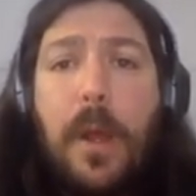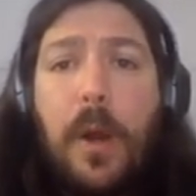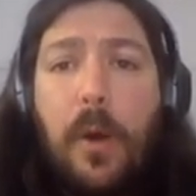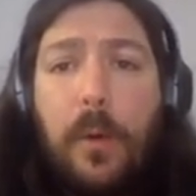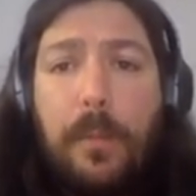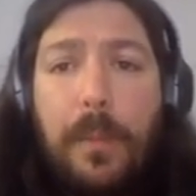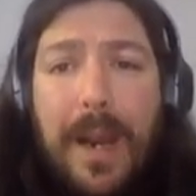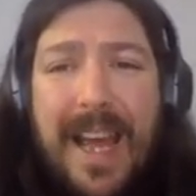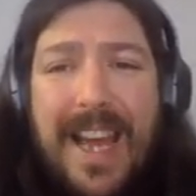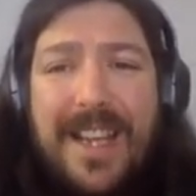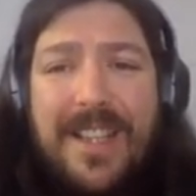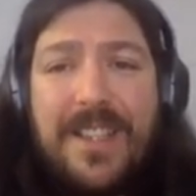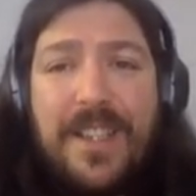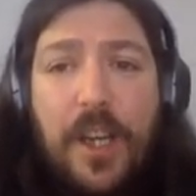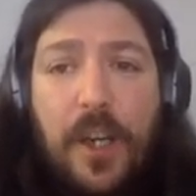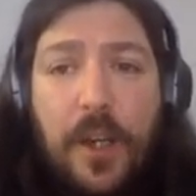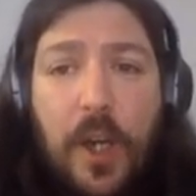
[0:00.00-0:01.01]

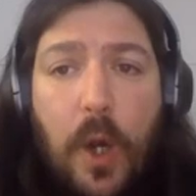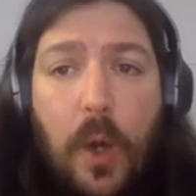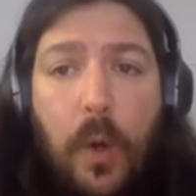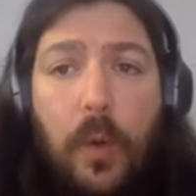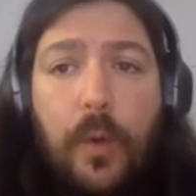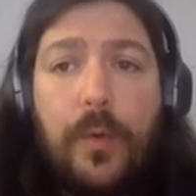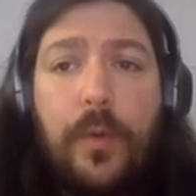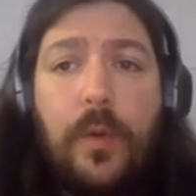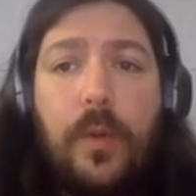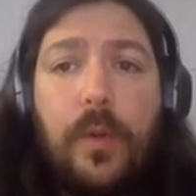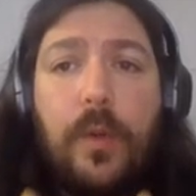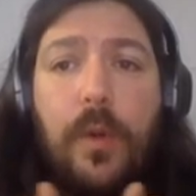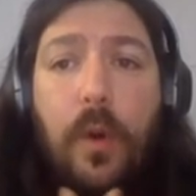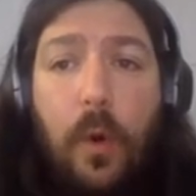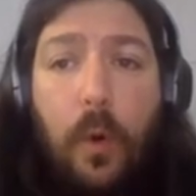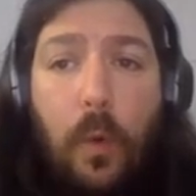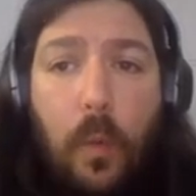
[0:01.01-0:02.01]
oblige an author
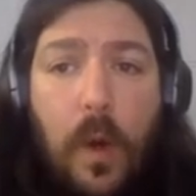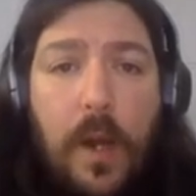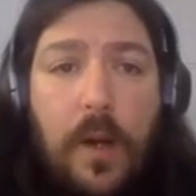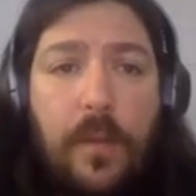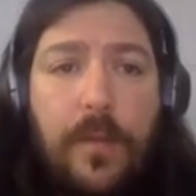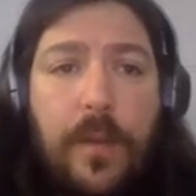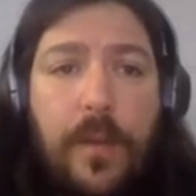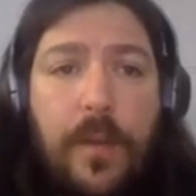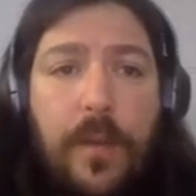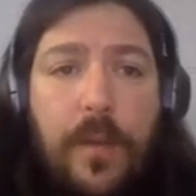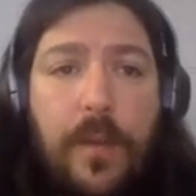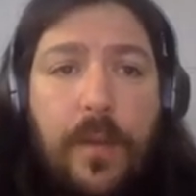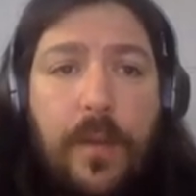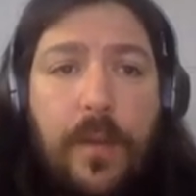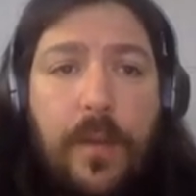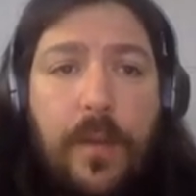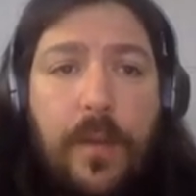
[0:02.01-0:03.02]
or one of the
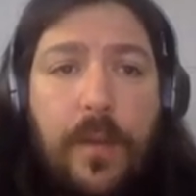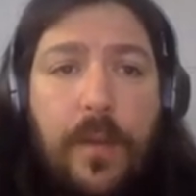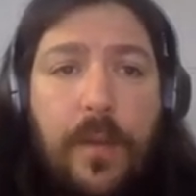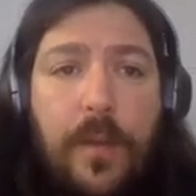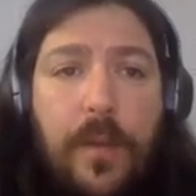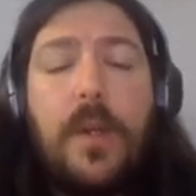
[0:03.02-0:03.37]
co-authors